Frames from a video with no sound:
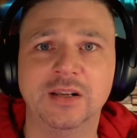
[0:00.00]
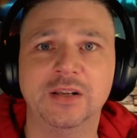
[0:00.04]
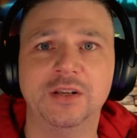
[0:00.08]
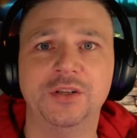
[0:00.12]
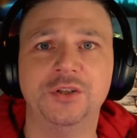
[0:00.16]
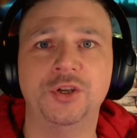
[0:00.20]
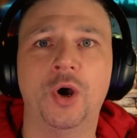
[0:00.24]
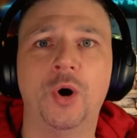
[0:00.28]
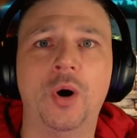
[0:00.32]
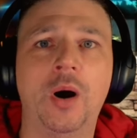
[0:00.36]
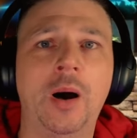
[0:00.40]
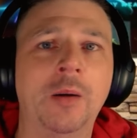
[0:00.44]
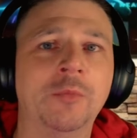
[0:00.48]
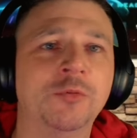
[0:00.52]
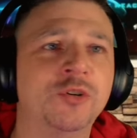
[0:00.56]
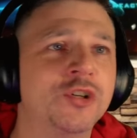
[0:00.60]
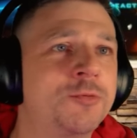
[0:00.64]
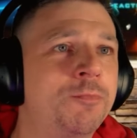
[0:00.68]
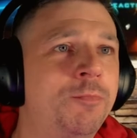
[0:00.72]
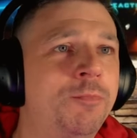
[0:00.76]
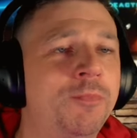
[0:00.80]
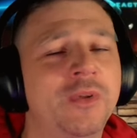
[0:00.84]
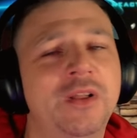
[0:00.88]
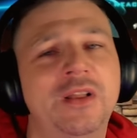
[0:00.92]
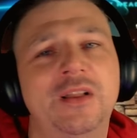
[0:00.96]
Yo, I'm just,
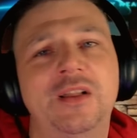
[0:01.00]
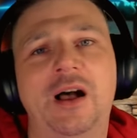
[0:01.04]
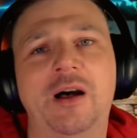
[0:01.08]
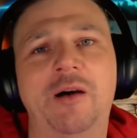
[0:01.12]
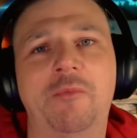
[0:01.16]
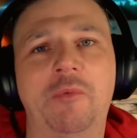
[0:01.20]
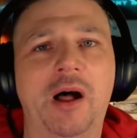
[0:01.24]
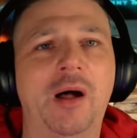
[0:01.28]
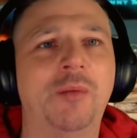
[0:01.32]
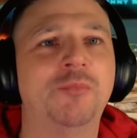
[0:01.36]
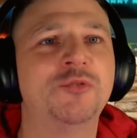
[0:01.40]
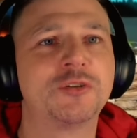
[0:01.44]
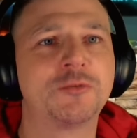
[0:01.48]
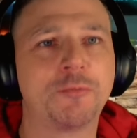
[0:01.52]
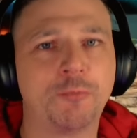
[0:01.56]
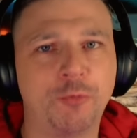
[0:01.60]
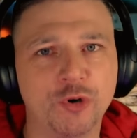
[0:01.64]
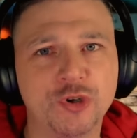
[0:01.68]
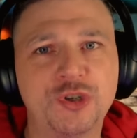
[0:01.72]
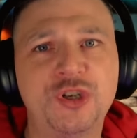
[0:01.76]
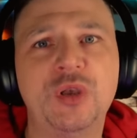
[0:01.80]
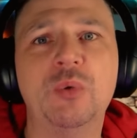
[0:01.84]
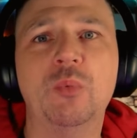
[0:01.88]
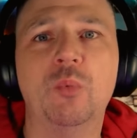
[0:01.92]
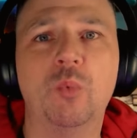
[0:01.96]
I'm, I'm just
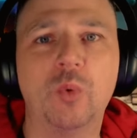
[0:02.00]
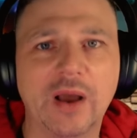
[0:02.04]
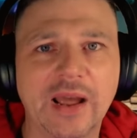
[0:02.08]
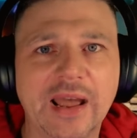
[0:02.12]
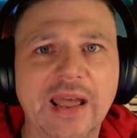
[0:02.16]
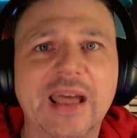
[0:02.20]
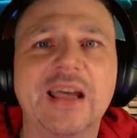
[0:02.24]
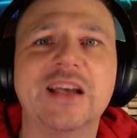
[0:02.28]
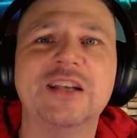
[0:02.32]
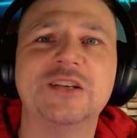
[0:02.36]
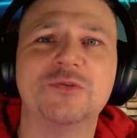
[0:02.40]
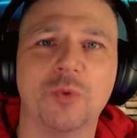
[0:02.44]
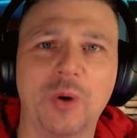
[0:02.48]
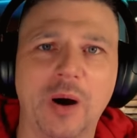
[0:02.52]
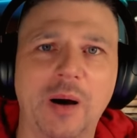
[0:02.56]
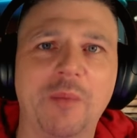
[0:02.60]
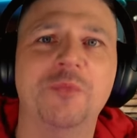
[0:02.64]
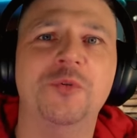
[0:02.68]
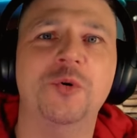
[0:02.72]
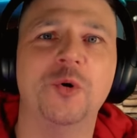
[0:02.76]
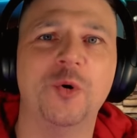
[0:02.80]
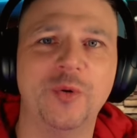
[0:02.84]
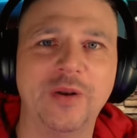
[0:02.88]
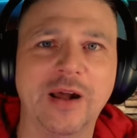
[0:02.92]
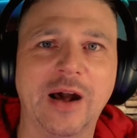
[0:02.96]
pushing weight is what I'm
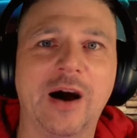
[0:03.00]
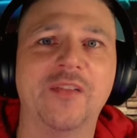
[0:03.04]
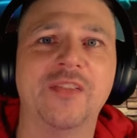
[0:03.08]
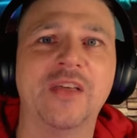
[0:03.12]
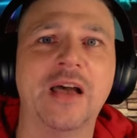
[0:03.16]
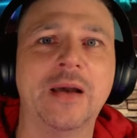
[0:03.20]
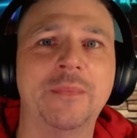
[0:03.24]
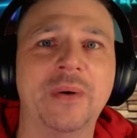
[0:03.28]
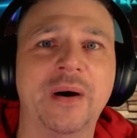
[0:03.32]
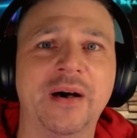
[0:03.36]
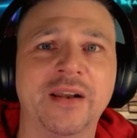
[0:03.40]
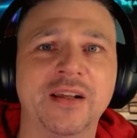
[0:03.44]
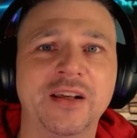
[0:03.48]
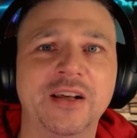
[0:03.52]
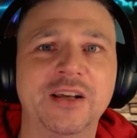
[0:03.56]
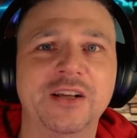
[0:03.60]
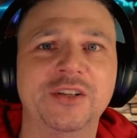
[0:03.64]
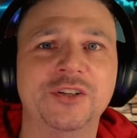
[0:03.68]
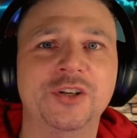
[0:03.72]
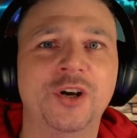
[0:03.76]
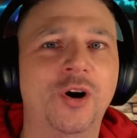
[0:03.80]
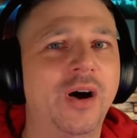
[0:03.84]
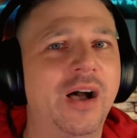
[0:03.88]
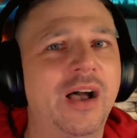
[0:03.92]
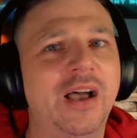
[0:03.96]
doing out there, man.
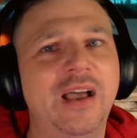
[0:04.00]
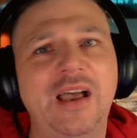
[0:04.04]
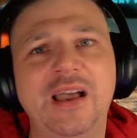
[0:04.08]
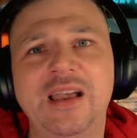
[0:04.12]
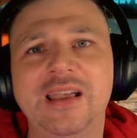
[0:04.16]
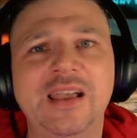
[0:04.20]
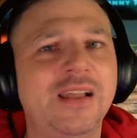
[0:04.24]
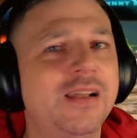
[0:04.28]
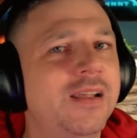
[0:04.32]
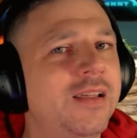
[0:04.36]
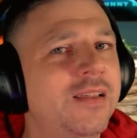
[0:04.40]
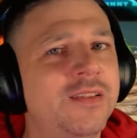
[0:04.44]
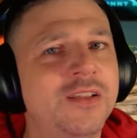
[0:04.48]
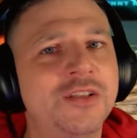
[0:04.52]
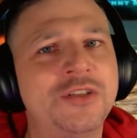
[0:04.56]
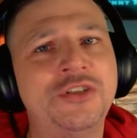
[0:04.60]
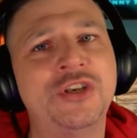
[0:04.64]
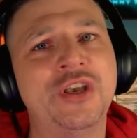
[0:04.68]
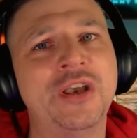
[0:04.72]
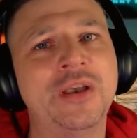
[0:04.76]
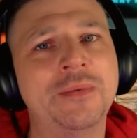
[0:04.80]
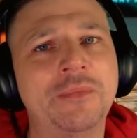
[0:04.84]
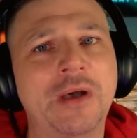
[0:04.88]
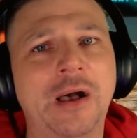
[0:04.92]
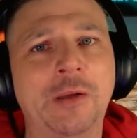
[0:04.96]
Yo, I, I ain't in the
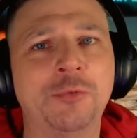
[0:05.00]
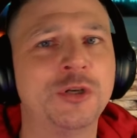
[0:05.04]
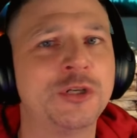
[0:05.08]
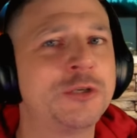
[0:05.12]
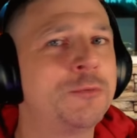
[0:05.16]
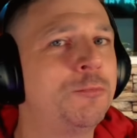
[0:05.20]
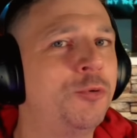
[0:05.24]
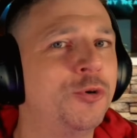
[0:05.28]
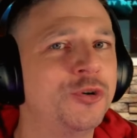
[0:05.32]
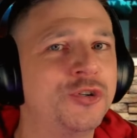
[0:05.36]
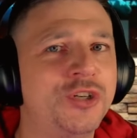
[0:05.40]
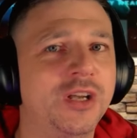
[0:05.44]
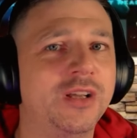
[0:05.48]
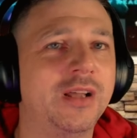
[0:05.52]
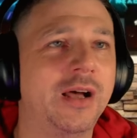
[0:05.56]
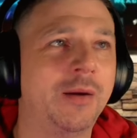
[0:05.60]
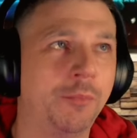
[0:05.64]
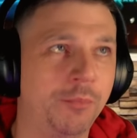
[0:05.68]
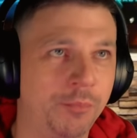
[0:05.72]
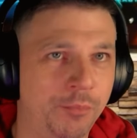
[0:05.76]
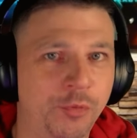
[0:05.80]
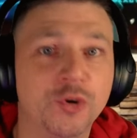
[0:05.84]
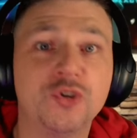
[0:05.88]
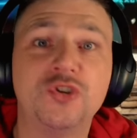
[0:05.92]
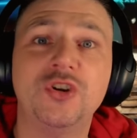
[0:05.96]
gym. I'm just pushing, I'm
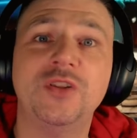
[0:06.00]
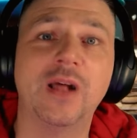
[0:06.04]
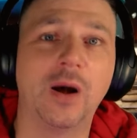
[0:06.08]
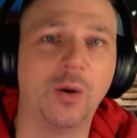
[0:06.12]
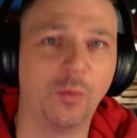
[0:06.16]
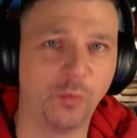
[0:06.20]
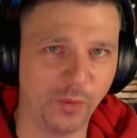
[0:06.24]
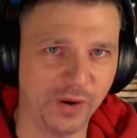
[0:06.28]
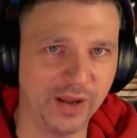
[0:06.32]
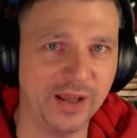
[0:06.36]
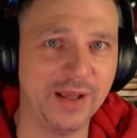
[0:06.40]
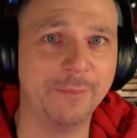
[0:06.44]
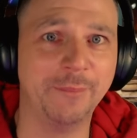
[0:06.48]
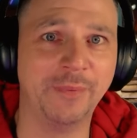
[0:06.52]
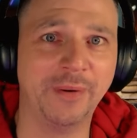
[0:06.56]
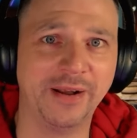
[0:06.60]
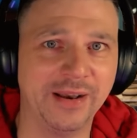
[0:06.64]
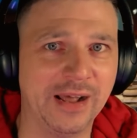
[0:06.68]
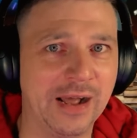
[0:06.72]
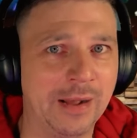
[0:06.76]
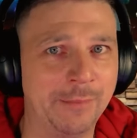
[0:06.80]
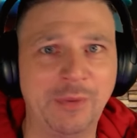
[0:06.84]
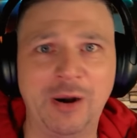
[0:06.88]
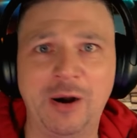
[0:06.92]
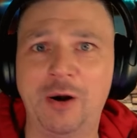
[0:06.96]
pushing that weight, man.
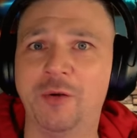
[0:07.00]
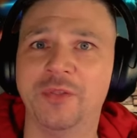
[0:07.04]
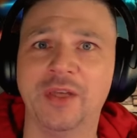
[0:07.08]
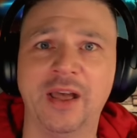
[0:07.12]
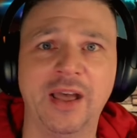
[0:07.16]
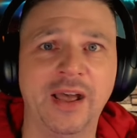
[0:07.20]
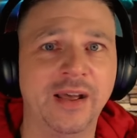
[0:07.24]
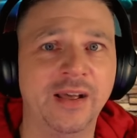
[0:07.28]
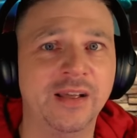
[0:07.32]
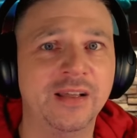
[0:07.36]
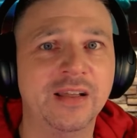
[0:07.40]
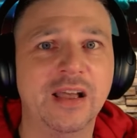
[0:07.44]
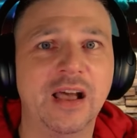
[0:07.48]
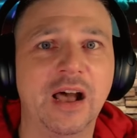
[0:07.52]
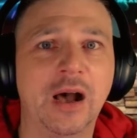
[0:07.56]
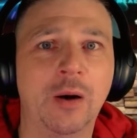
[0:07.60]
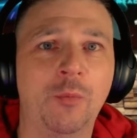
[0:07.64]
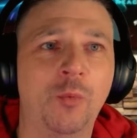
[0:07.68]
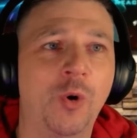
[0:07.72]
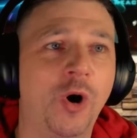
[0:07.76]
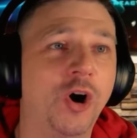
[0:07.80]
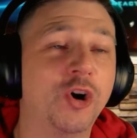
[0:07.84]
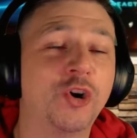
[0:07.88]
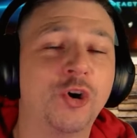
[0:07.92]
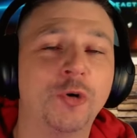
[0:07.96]
I'm out there, and
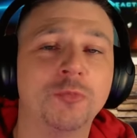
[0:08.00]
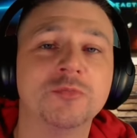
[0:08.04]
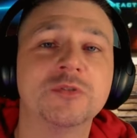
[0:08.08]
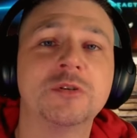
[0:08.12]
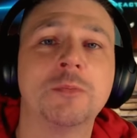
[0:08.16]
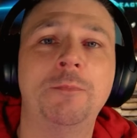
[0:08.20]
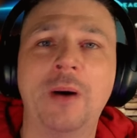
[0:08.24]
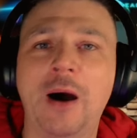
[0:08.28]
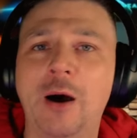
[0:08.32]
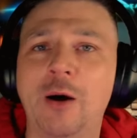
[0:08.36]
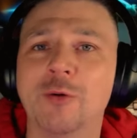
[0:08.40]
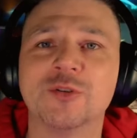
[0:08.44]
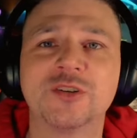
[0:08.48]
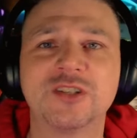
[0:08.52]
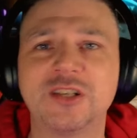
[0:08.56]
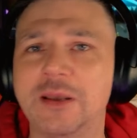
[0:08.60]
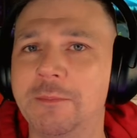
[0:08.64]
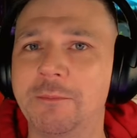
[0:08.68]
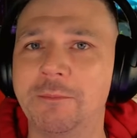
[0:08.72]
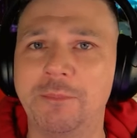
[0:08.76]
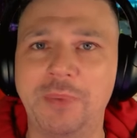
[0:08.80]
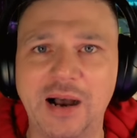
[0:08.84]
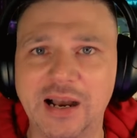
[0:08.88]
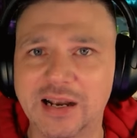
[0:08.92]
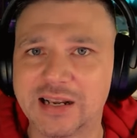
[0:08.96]
what comes
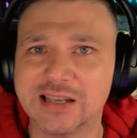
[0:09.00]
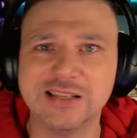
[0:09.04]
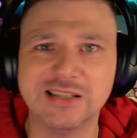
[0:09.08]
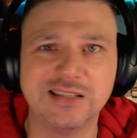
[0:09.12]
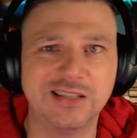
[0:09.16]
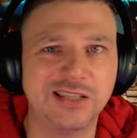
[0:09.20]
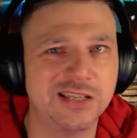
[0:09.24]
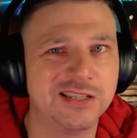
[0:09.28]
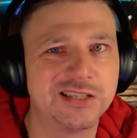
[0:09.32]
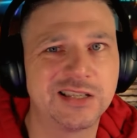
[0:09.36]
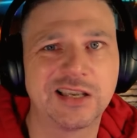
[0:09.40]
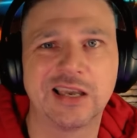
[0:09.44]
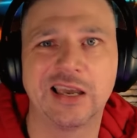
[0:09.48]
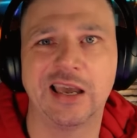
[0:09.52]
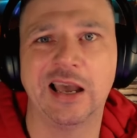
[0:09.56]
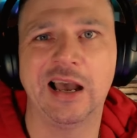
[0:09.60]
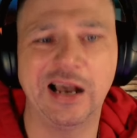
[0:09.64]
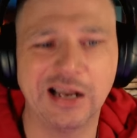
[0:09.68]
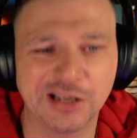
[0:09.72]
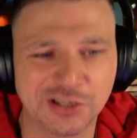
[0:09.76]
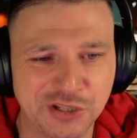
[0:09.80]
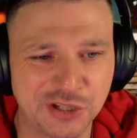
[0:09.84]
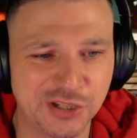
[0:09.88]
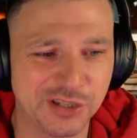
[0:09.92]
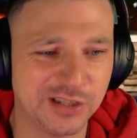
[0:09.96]
bouncing back is this
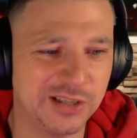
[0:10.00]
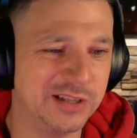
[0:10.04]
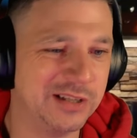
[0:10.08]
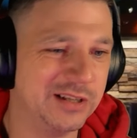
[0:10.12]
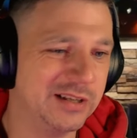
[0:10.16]
cash.